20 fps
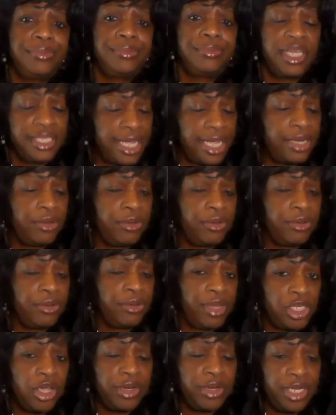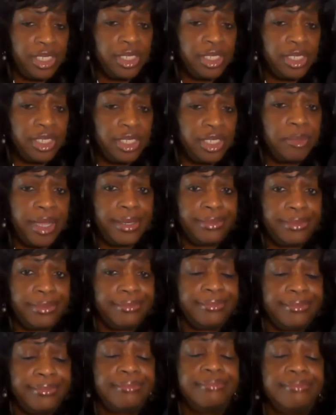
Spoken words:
Because I know that y'all need the money.